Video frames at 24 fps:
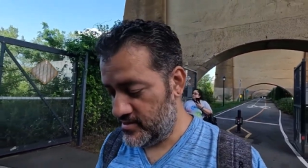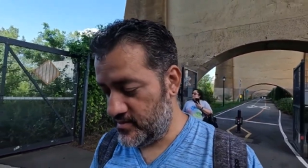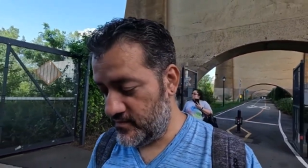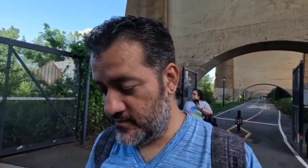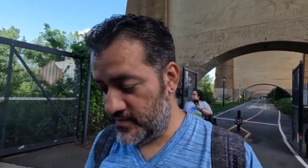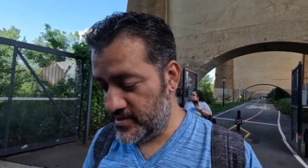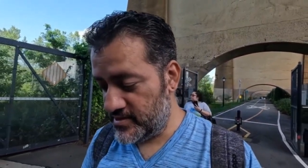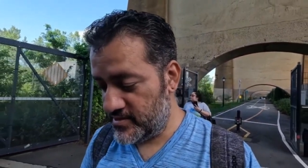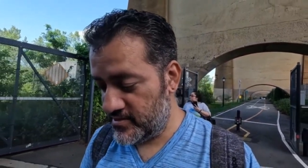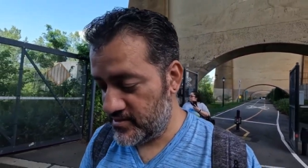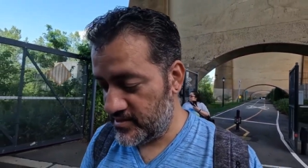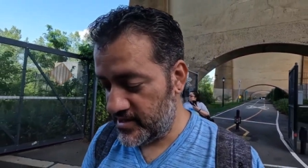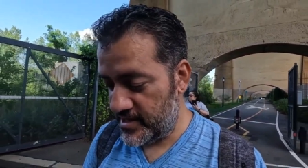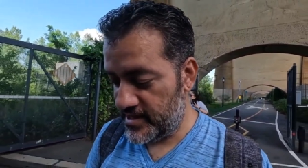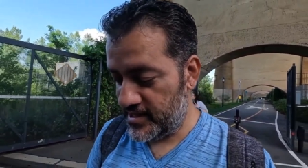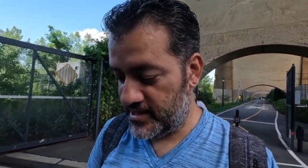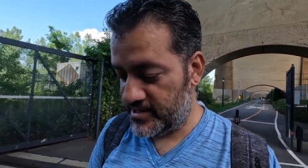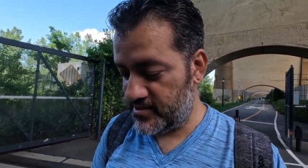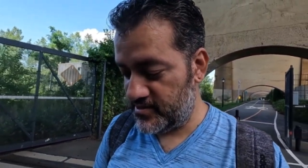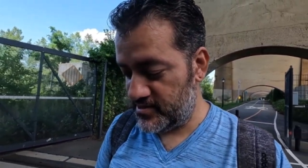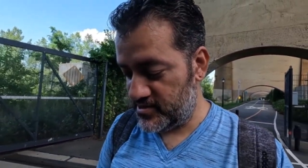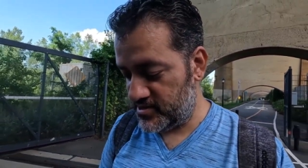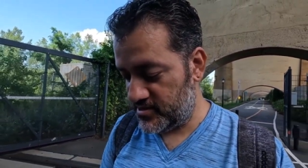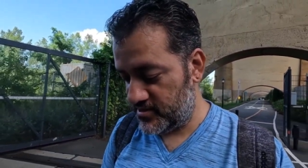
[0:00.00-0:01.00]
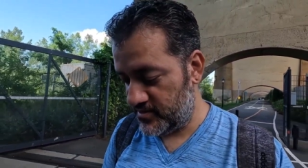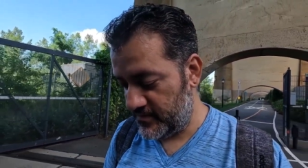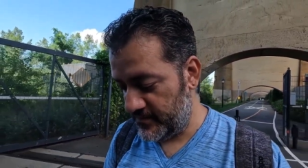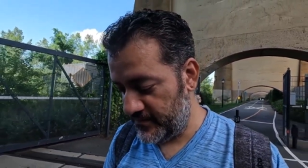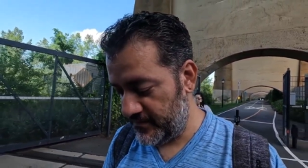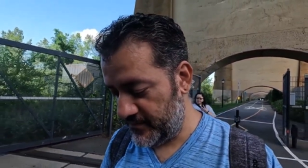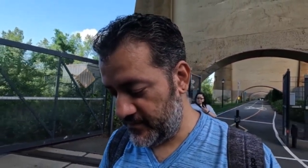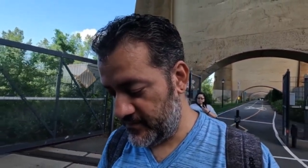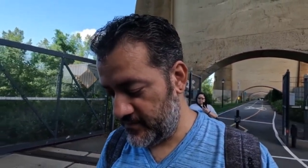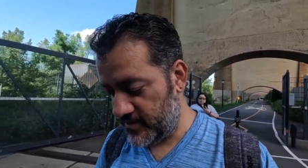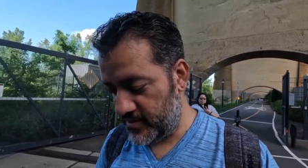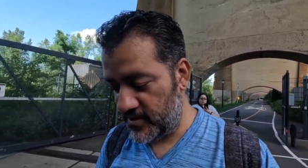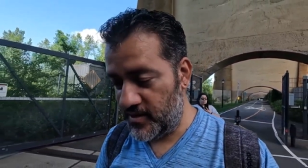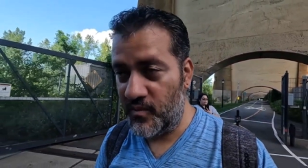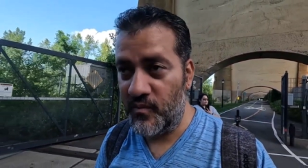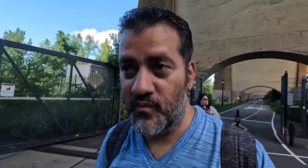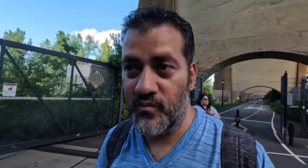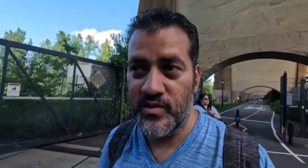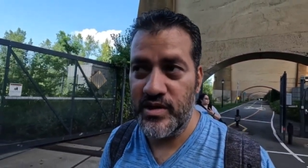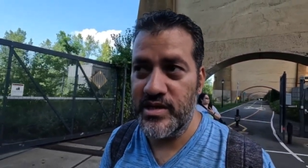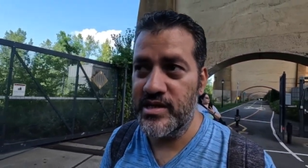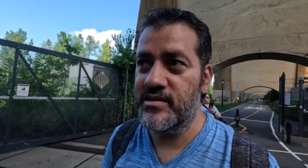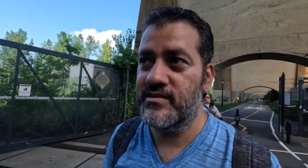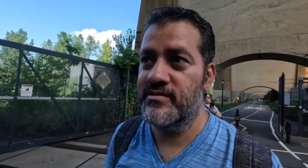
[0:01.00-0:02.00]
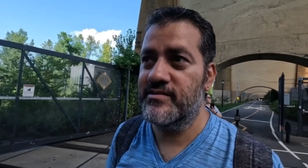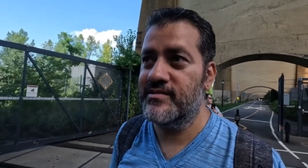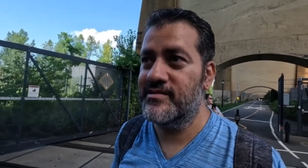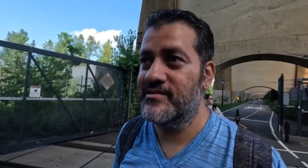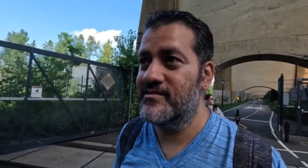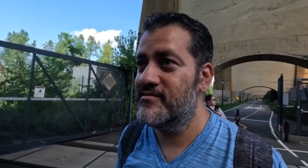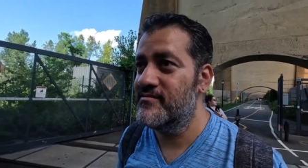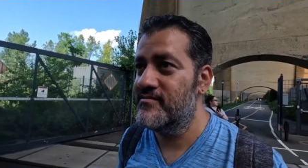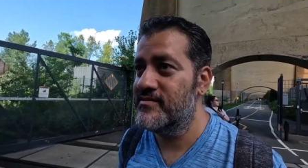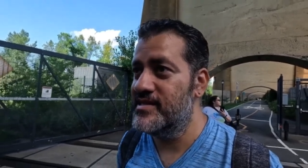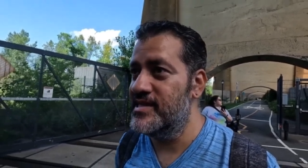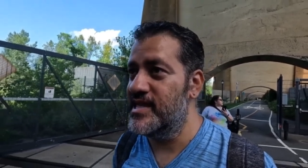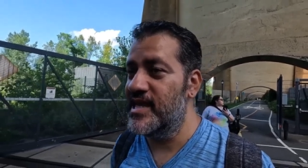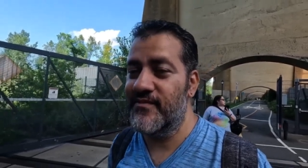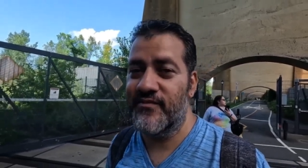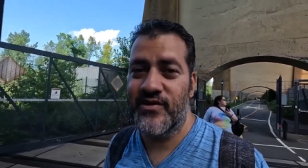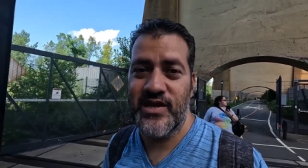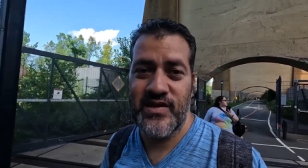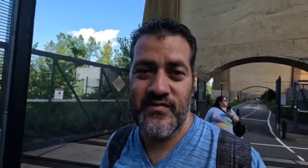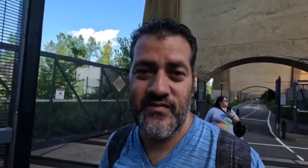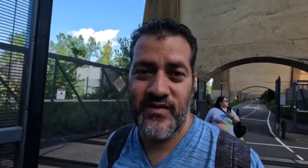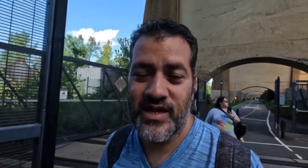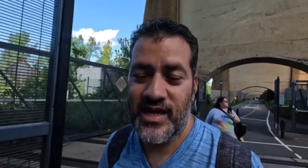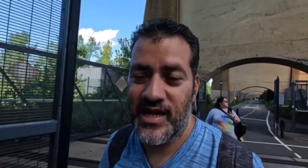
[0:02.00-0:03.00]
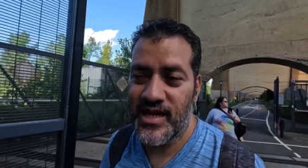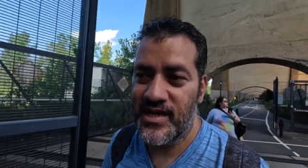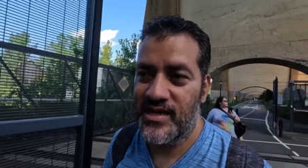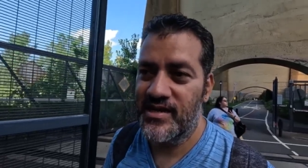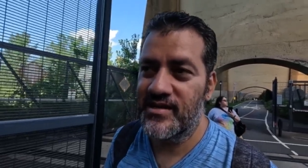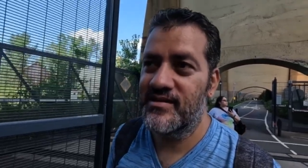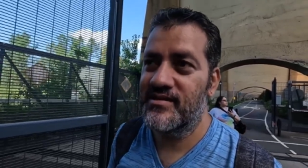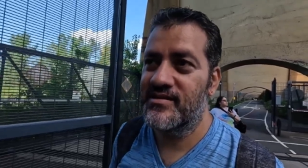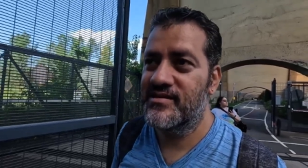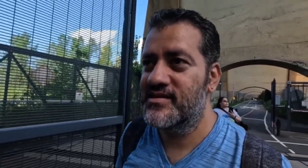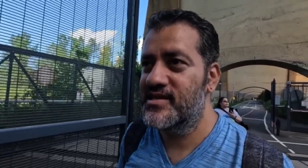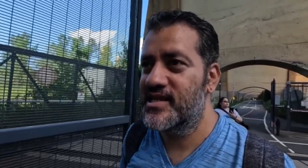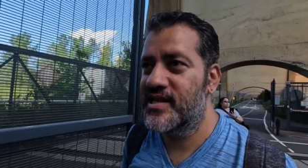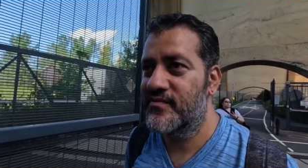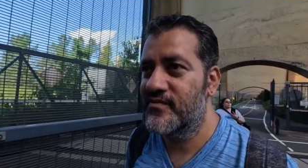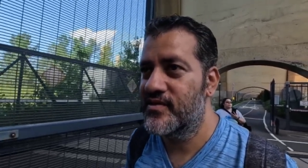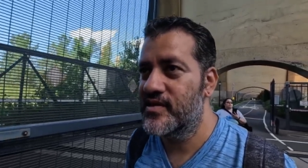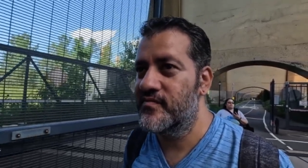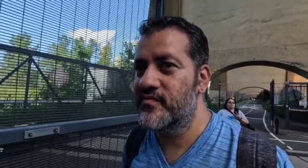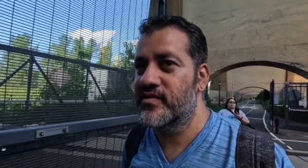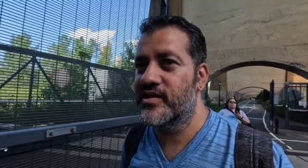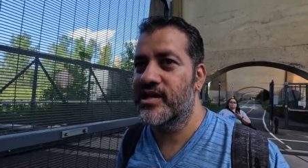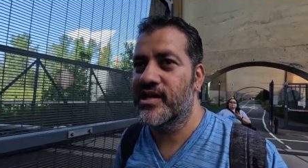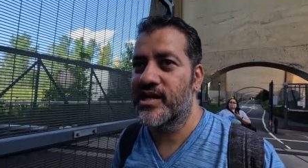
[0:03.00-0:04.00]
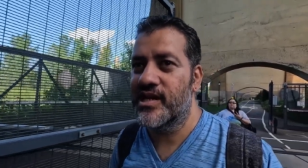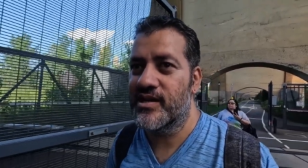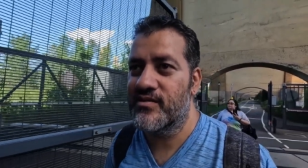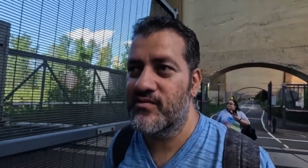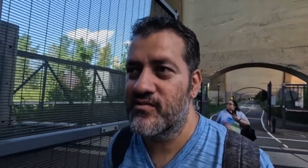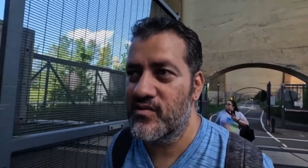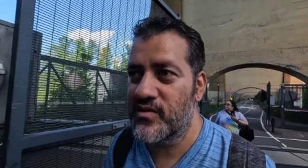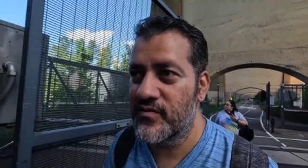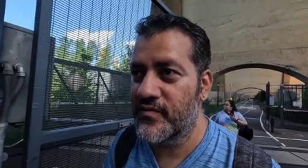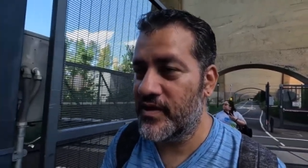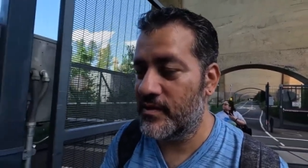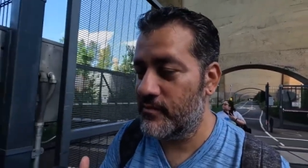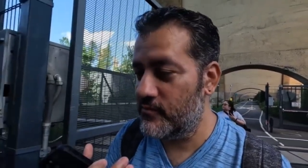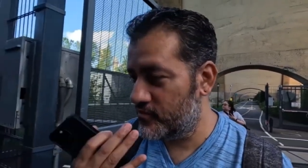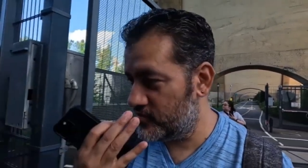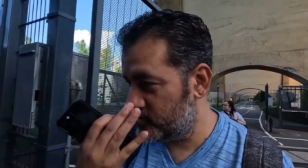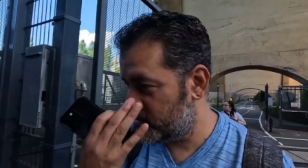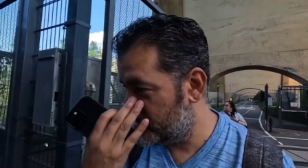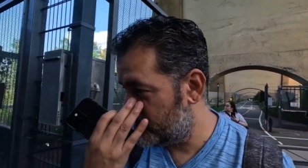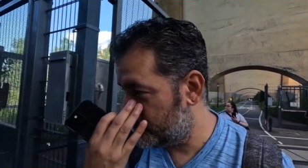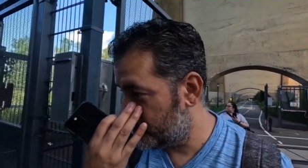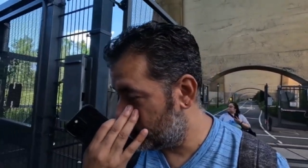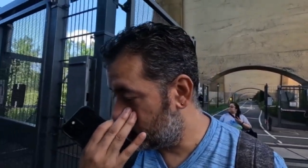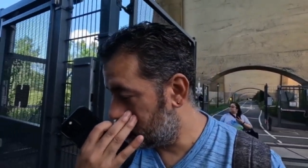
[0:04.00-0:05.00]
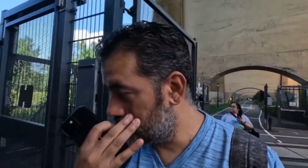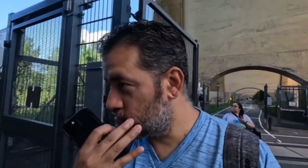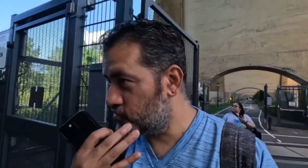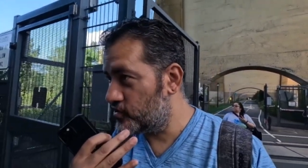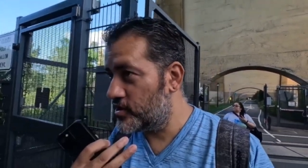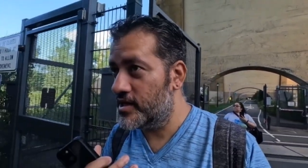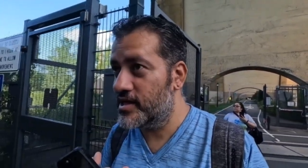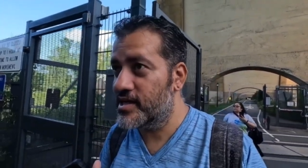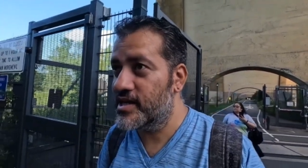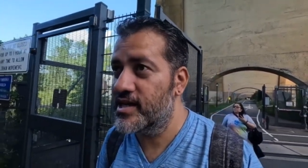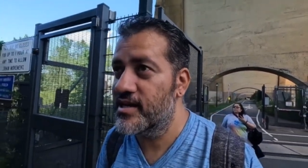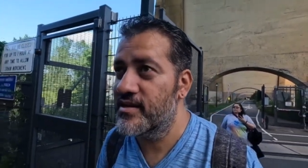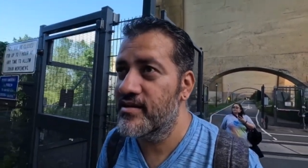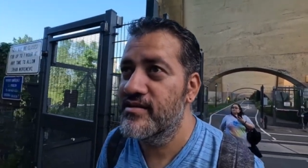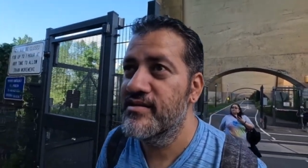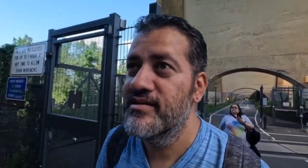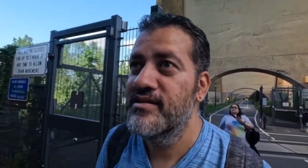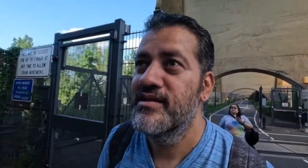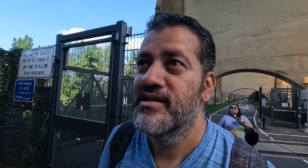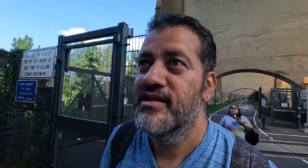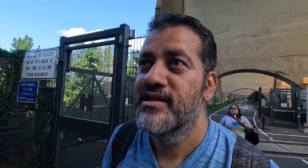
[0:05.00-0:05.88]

The rest of the extra stuff uh, we never even got never even got I don't know if I'm gonna see if I could try to get it,